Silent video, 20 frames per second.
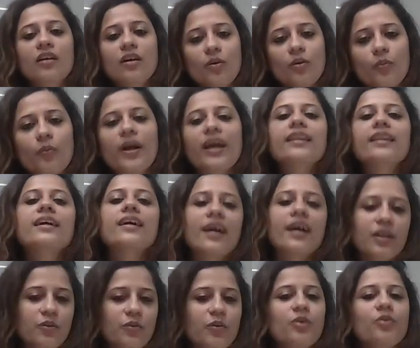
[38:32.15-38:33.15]
way they
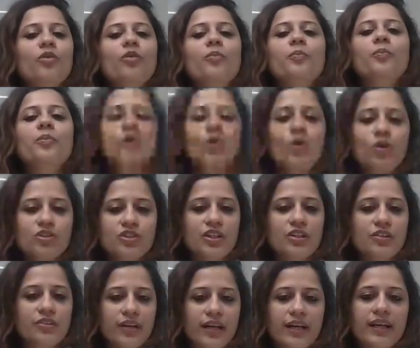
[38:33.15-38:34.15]
kind of want to approach
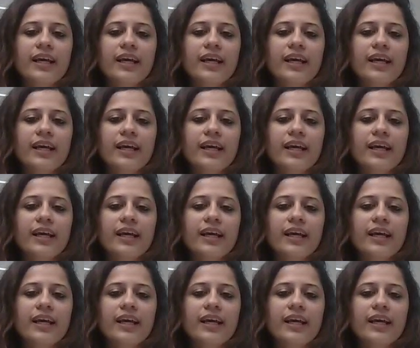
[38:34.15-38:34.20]
it, right?